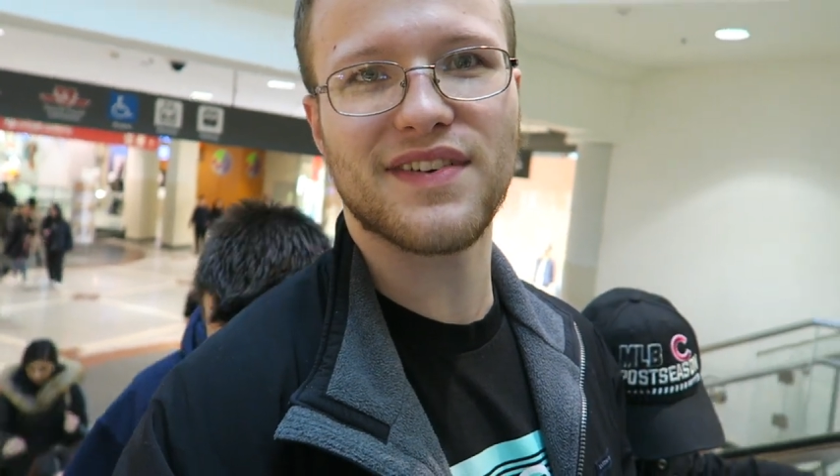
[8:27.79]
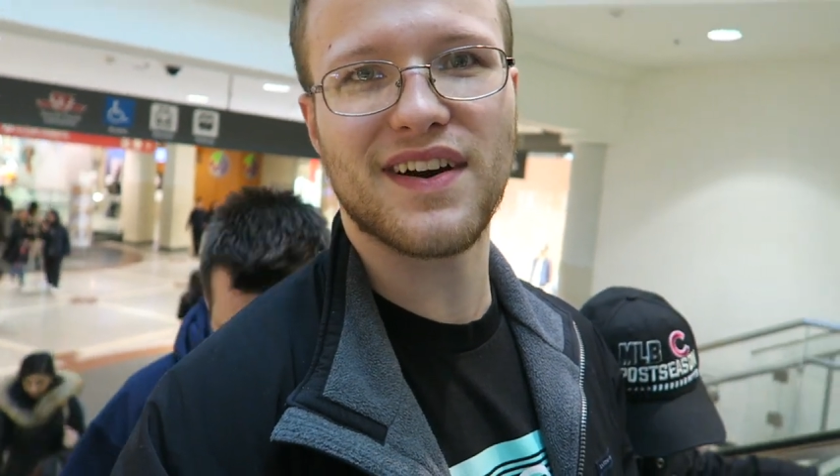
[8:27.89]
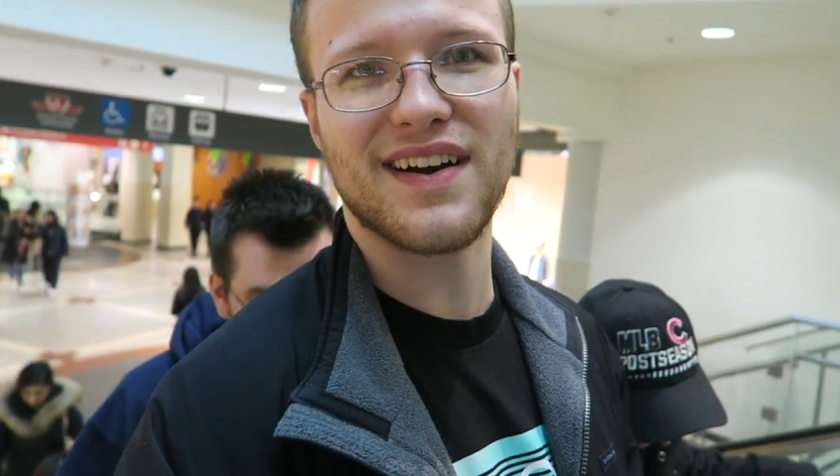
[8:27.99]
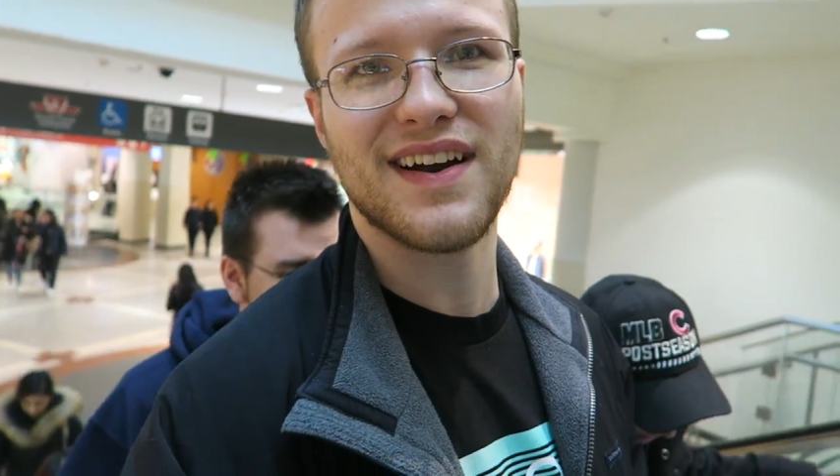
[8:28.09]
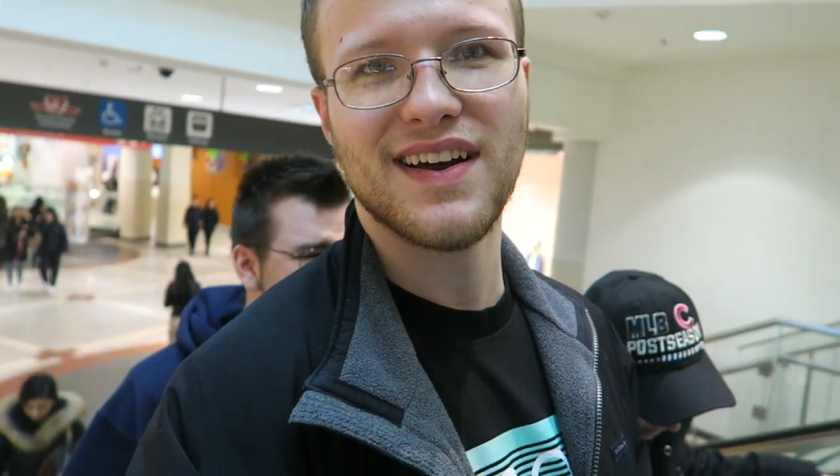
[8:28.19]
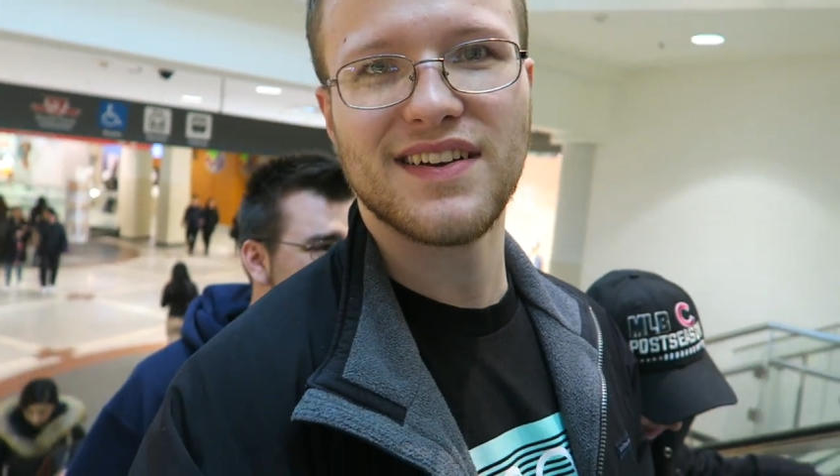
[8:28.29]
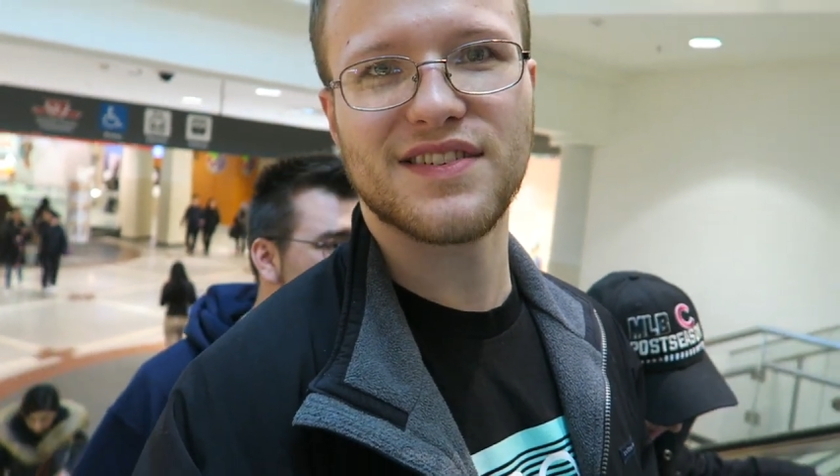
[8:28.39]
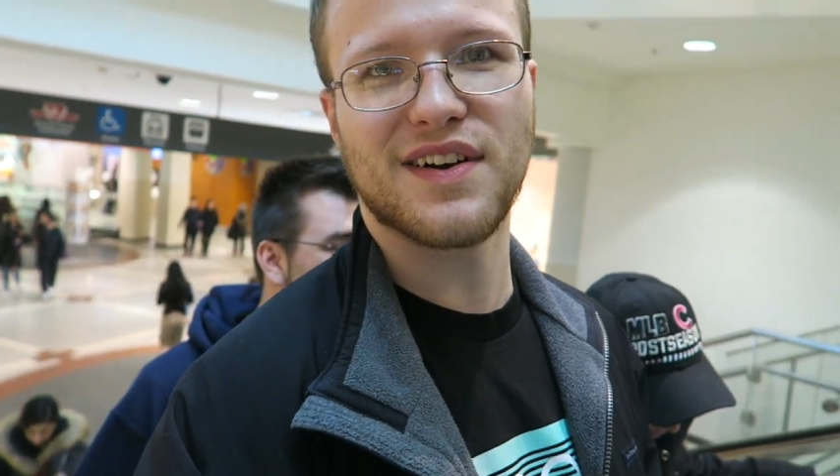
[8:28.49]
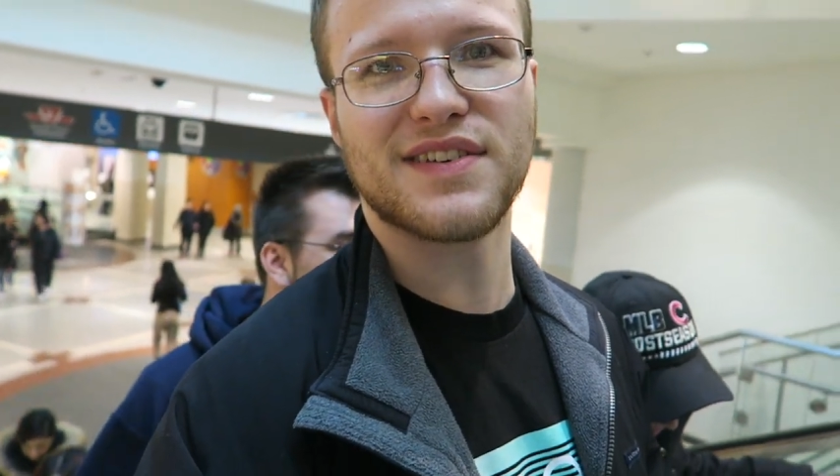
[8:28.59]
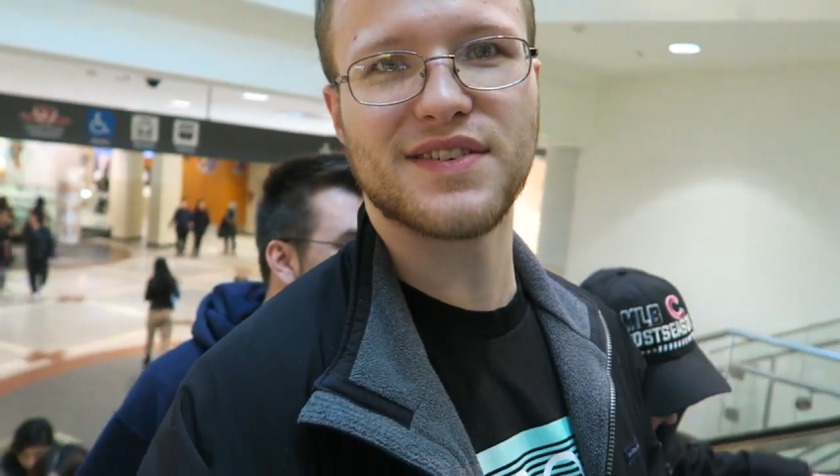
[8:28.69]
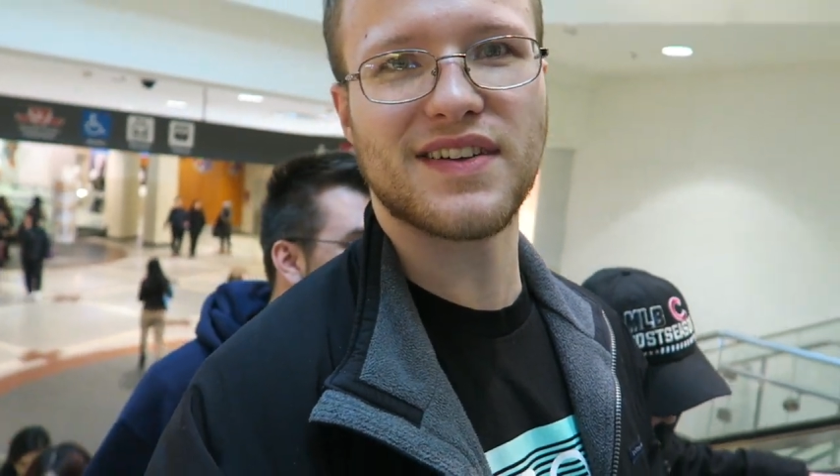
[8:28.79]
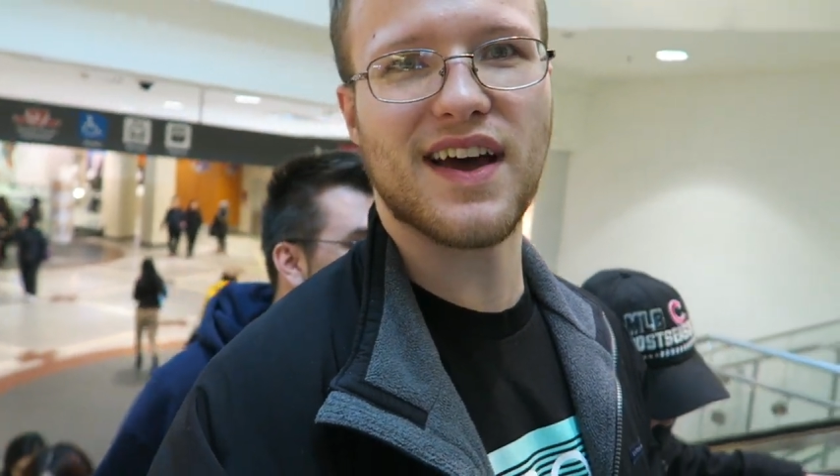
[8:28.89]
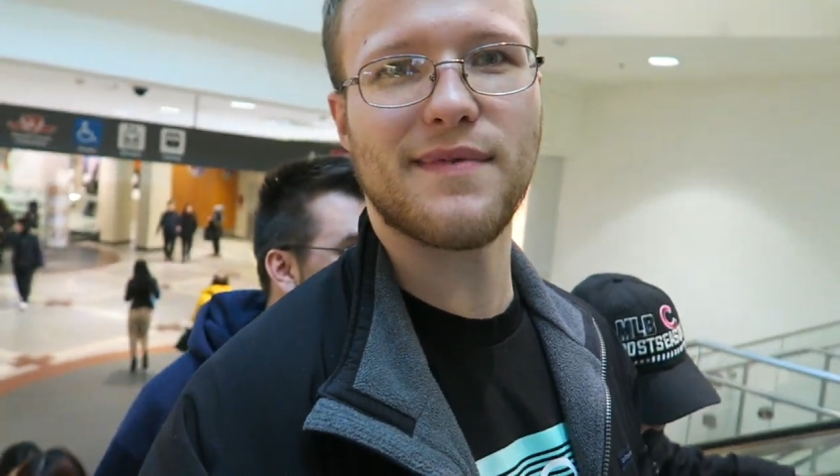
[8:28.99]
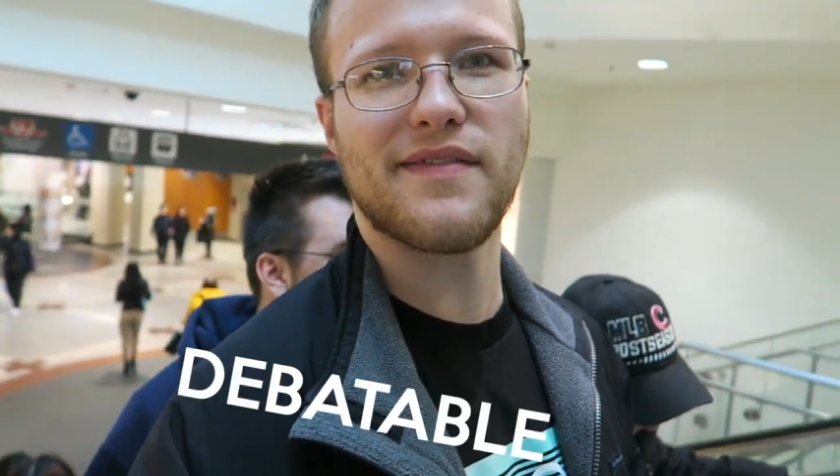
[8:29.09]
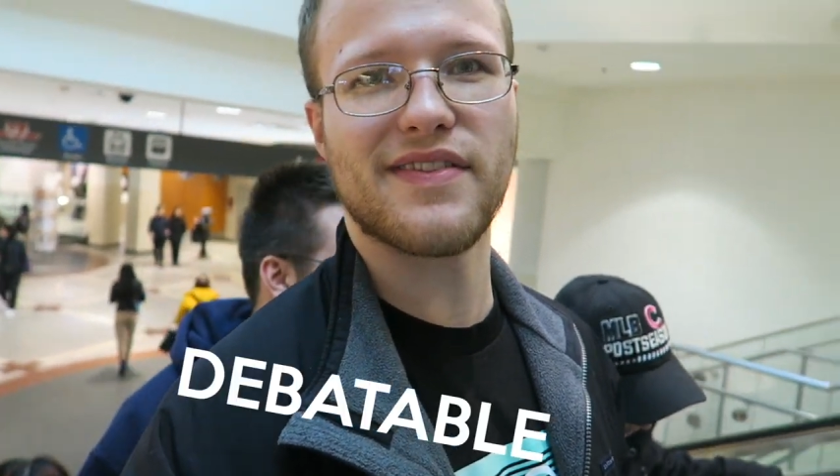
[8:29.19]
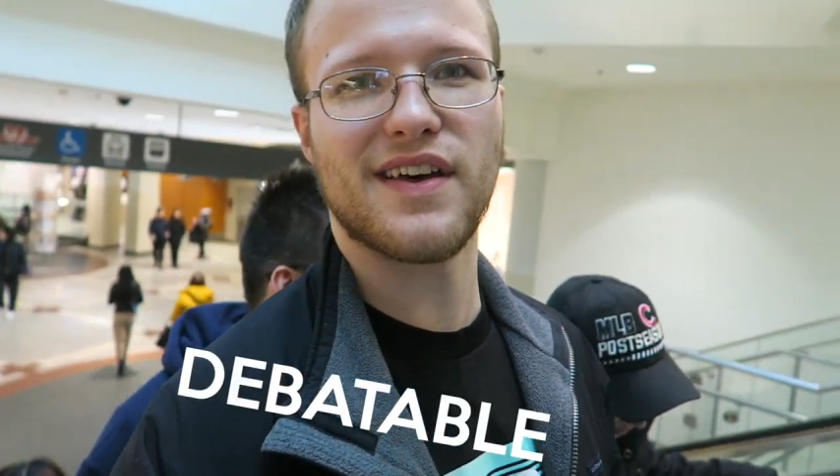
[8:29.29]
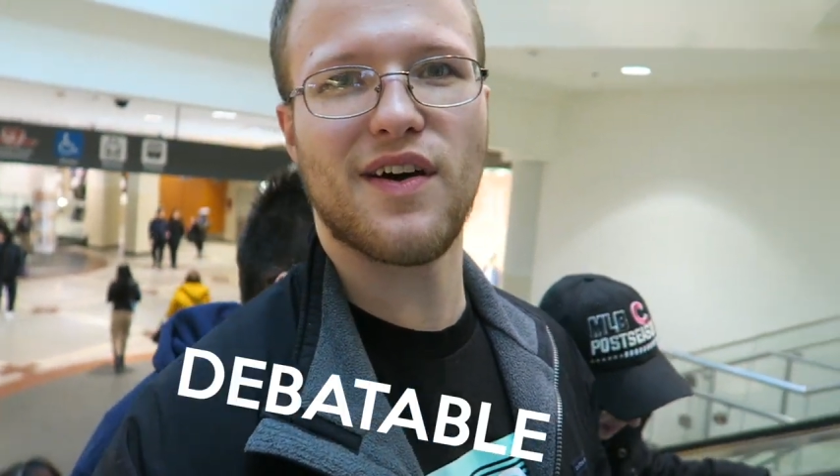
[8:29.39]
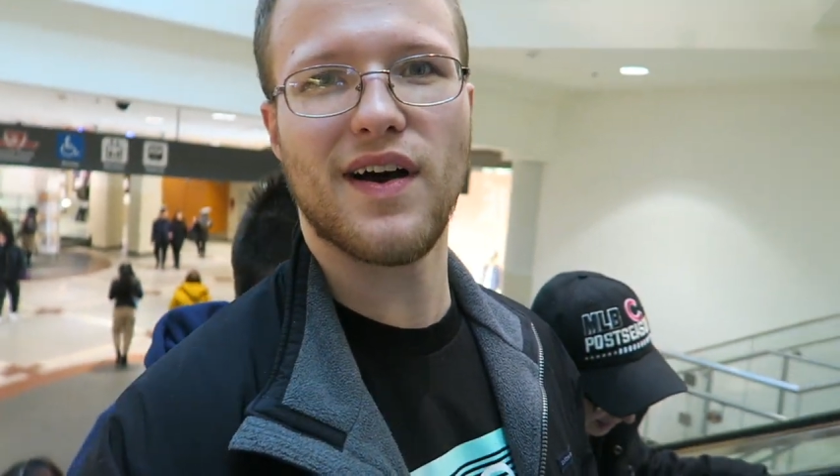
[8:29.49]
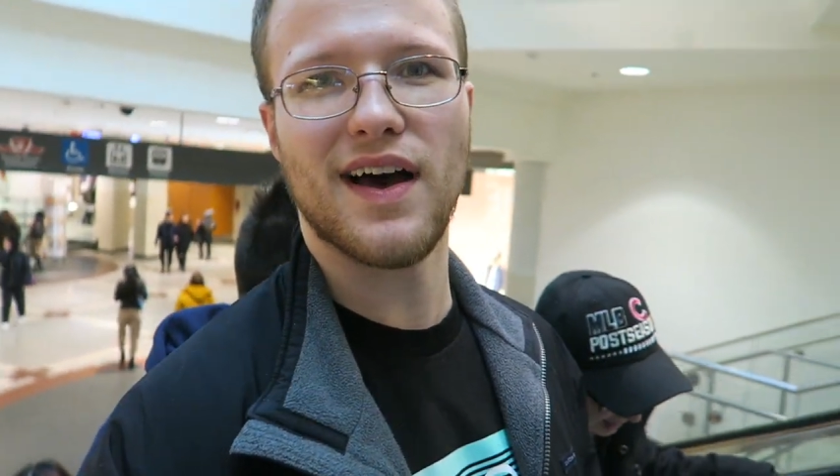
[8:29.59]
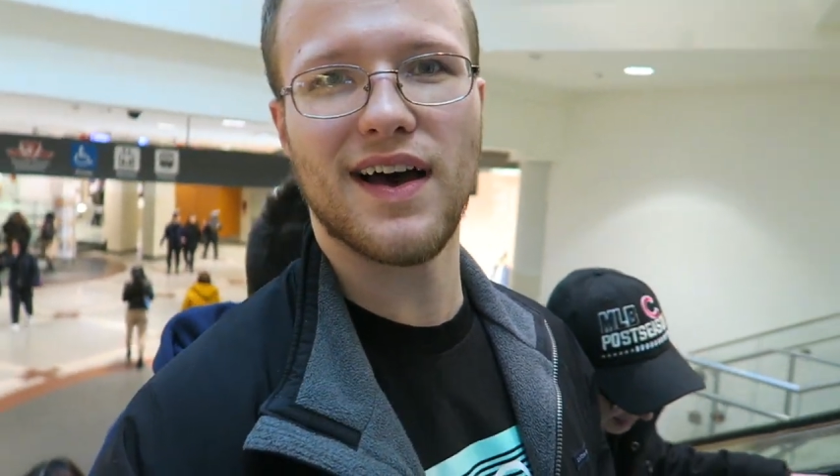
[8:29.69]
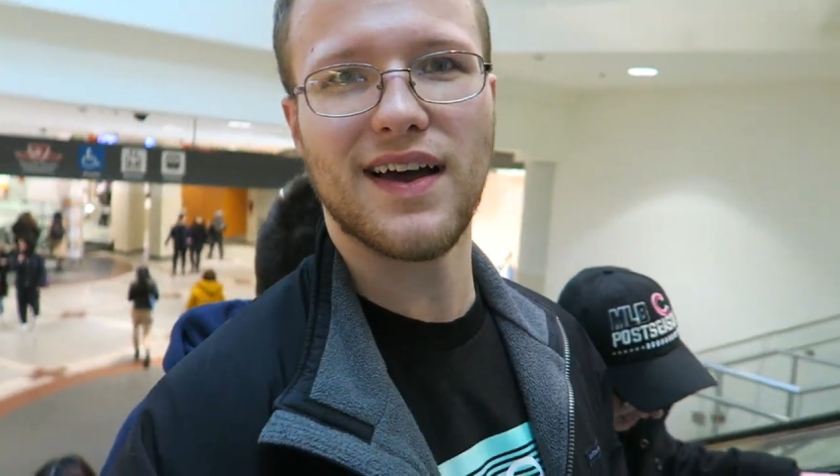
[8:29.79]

of our Toronto time, even though